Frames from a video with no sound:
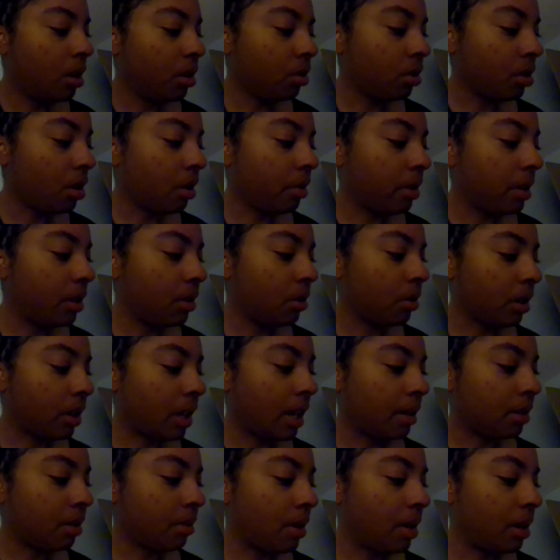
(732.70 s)
Taurians are
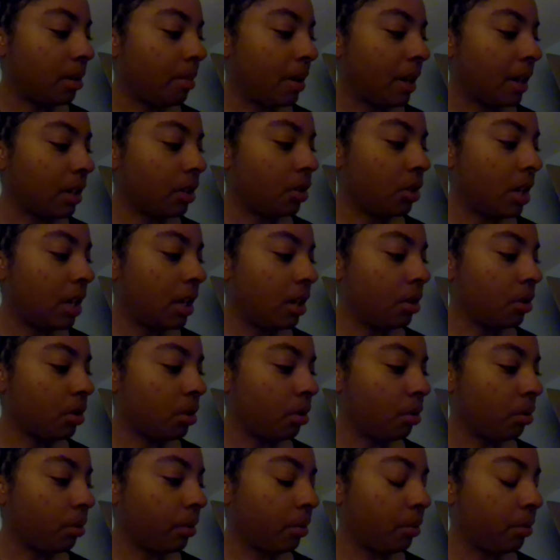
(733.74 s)
captivated by the genius
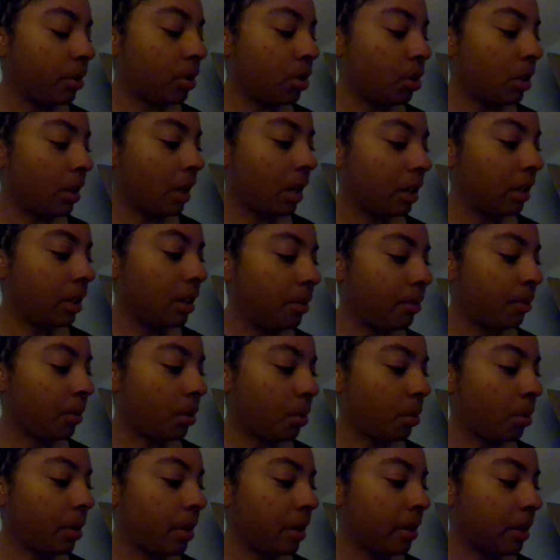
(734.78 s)
and originality of
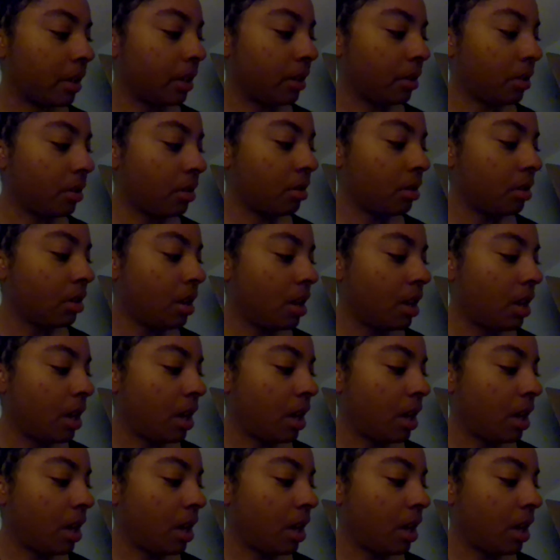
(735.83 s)
Aquarians.